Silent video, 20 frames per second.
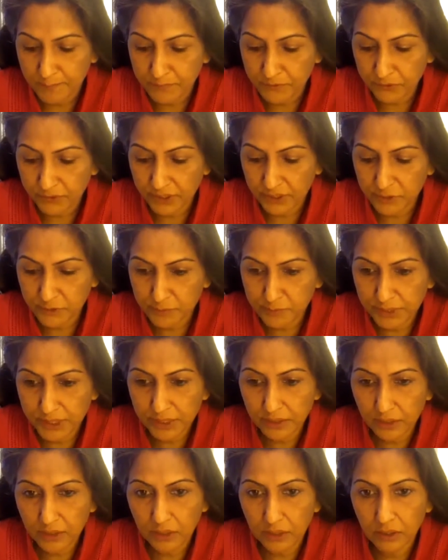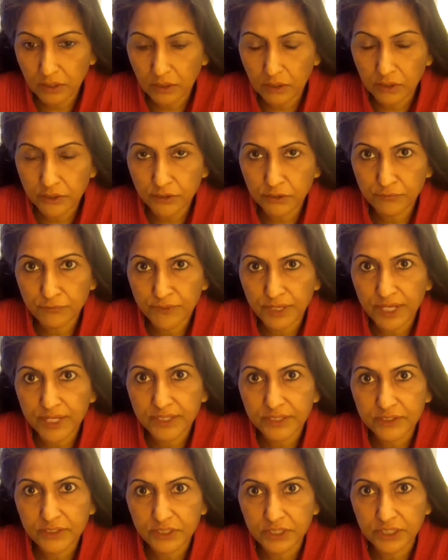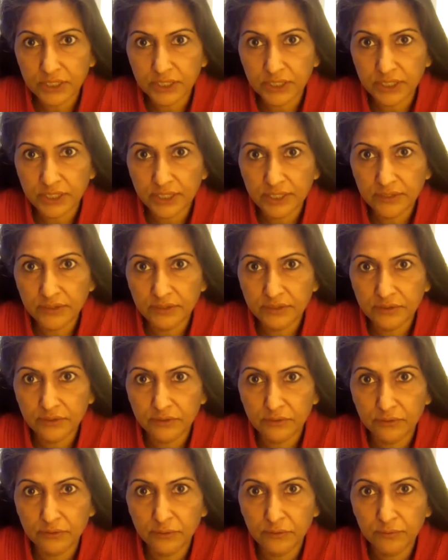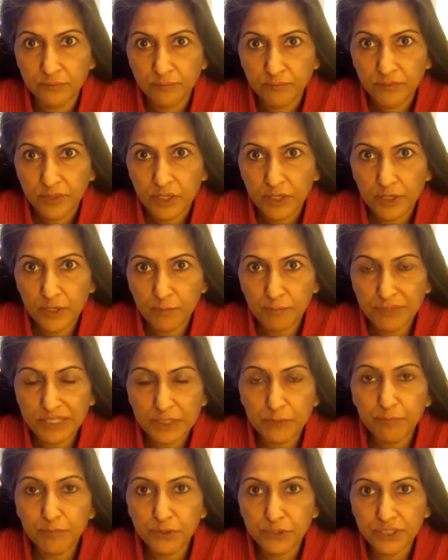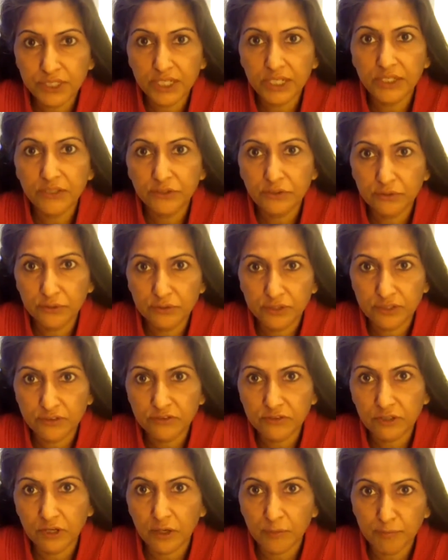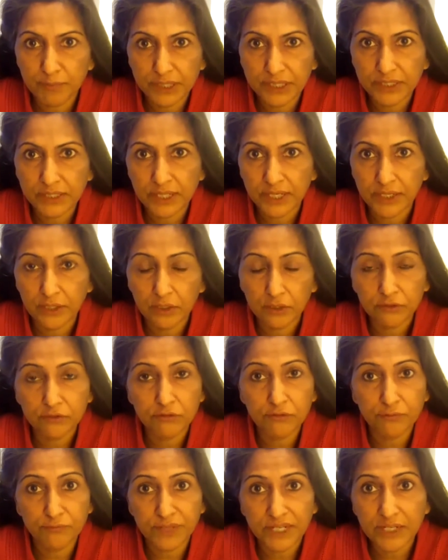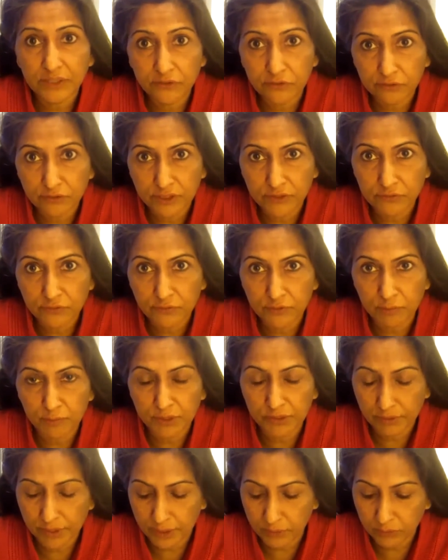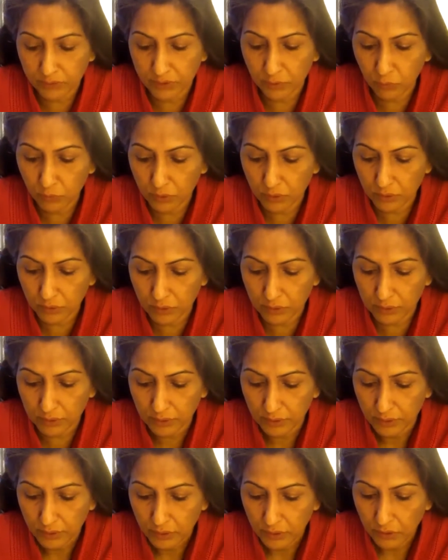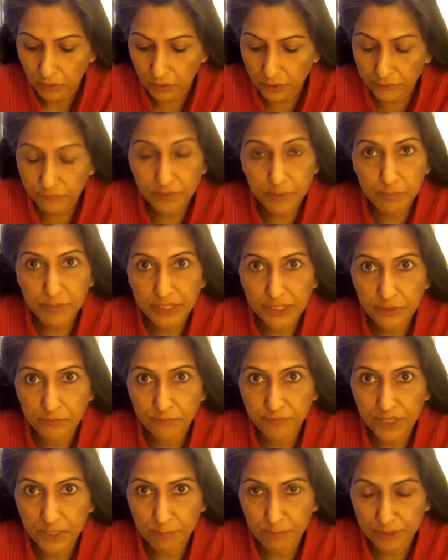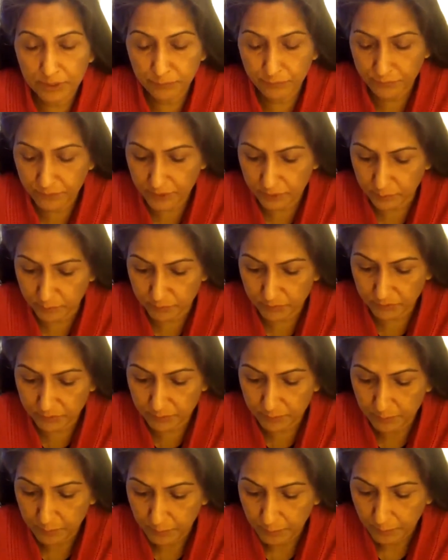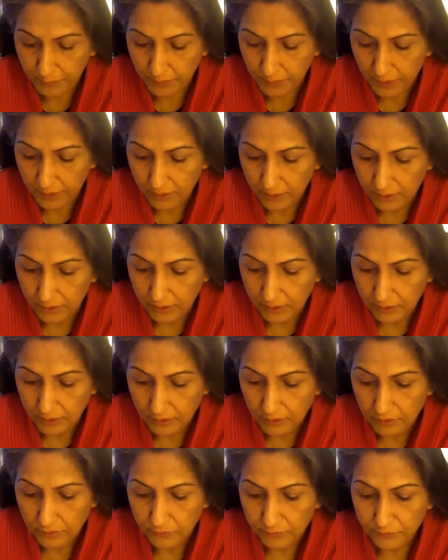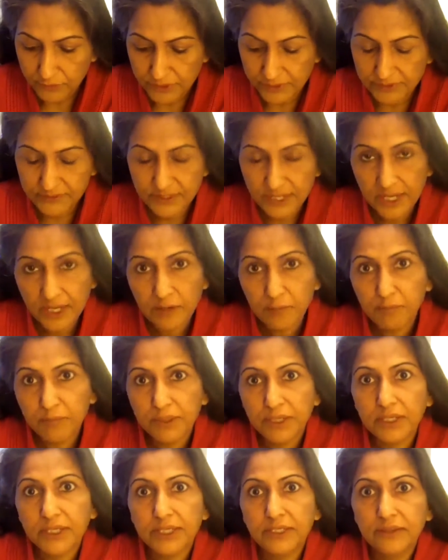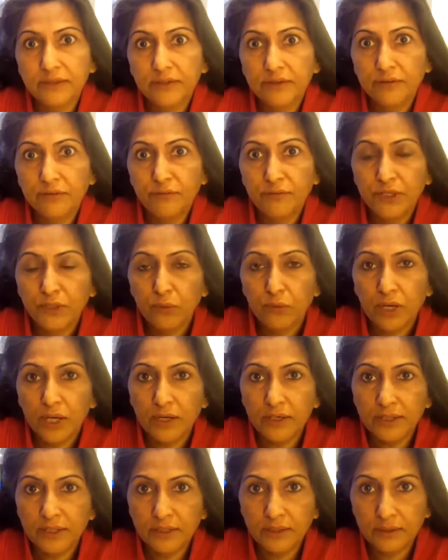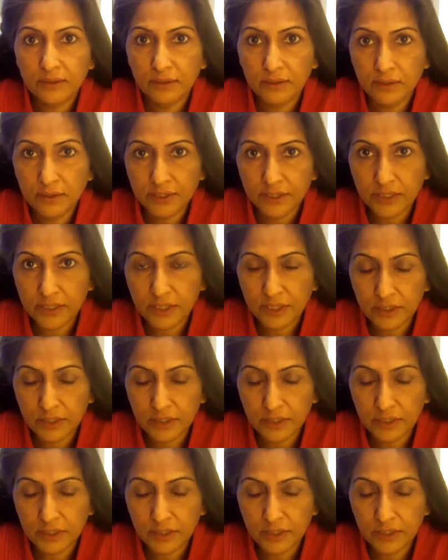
So there's been a lot of energy into being put into this topic and lots of interest from around the world on women and family firms. For example, in the review article,